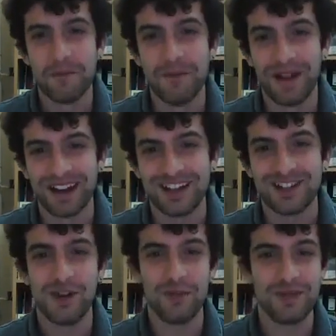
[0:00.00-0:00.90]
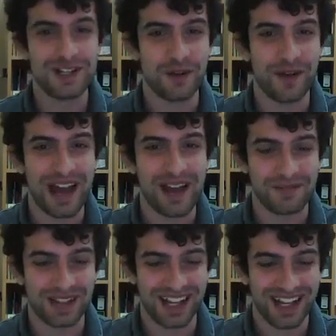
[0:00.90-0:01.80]
But don't be so
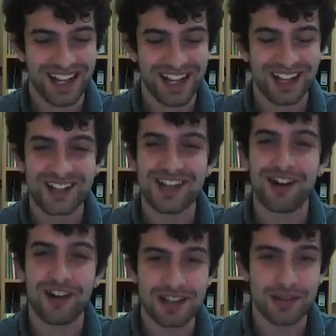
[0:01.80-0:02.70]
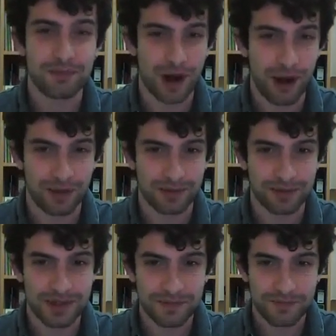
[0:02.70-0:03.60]
happy, because there are some
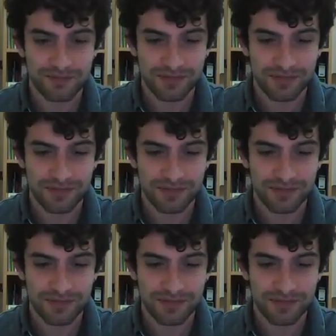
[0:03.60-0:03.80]
problems.